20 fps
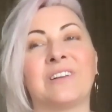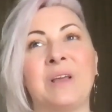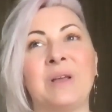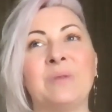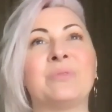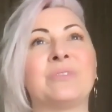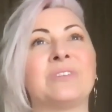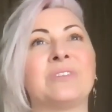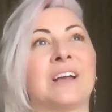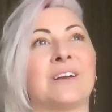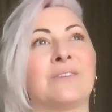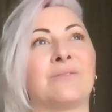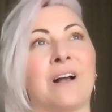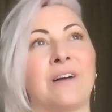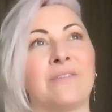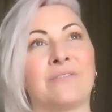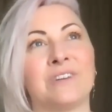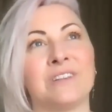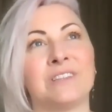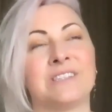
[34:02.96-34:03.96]
people like
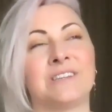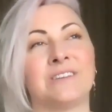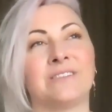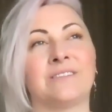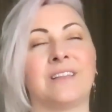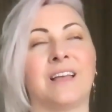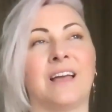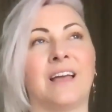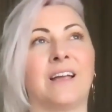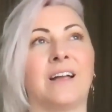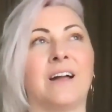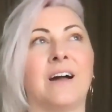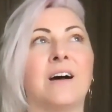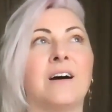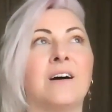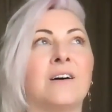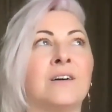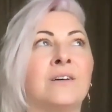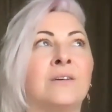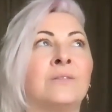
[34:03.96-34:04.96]
reference you, like,
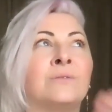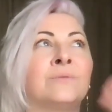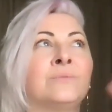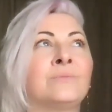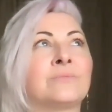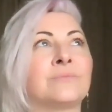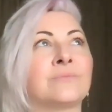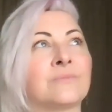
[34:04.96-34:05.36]
oh,